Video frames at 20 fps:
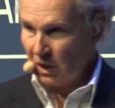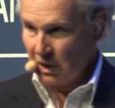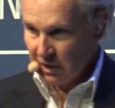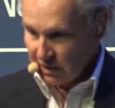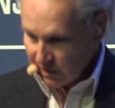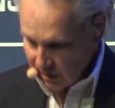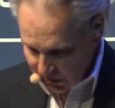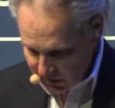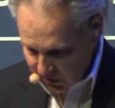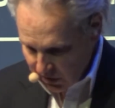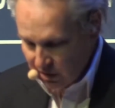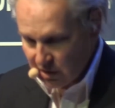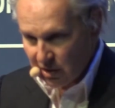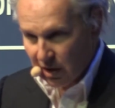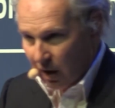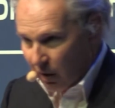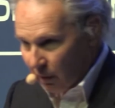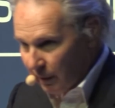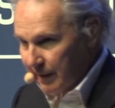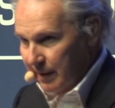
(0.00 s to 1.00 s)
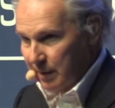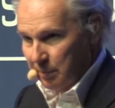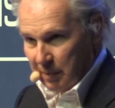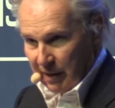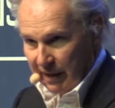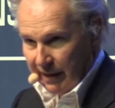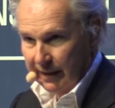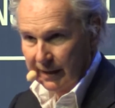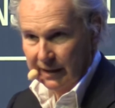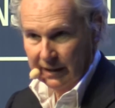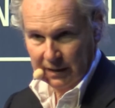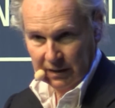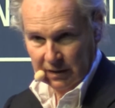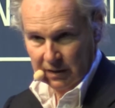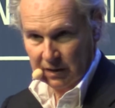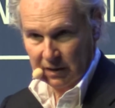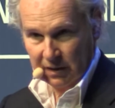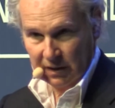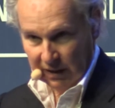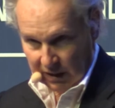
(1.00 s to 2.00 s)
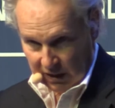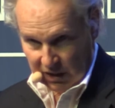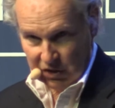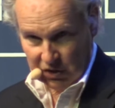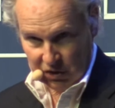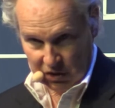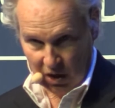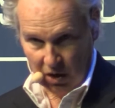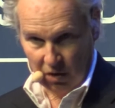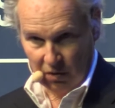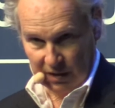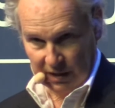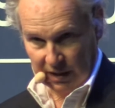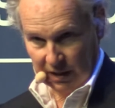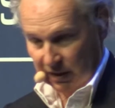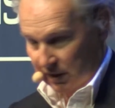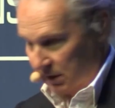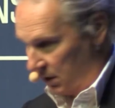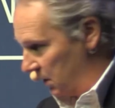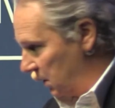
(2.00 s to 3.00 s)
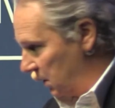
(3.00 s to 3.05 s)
doesn't know anybody in Estonia,